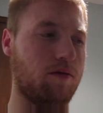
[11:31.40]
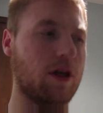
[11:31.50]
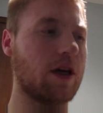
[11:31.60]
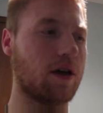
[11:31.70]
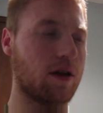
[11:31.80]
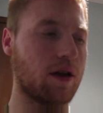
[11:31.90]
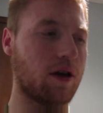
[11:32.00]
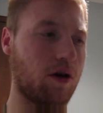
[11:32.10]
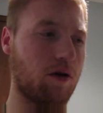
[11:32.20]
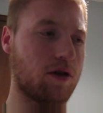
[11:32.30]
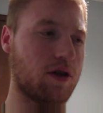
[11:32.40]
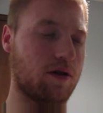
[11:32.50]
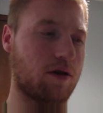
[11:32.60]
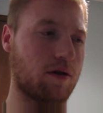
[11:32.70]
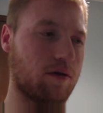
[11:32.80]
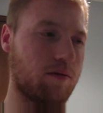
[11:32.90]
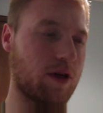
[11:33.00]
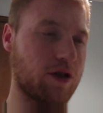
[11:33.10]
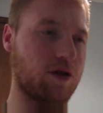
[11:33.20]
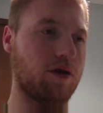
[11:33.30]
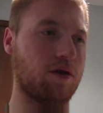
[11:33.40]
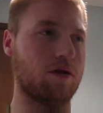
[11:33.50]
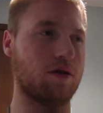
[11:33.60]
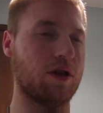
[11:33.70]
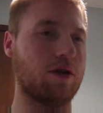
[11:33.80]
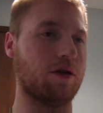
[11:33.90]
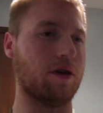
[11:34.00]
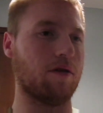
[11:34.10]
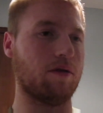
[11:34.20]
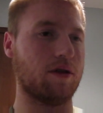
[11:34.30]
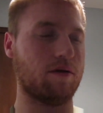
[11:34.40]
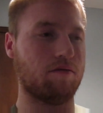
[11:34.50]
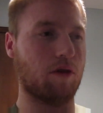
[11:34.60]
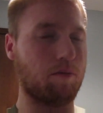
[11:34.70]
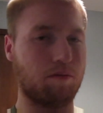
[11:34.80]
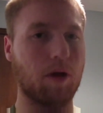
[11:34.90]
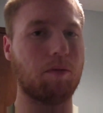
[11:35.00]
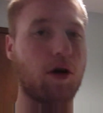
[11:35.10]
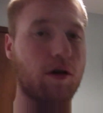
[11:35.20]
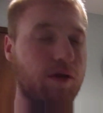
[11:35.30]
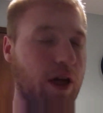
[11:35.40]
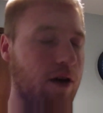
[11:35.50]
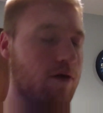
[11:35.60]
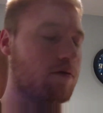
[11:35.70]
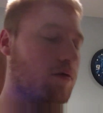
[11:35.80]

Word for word: the the coach our my junior and senior year was a, a part of that.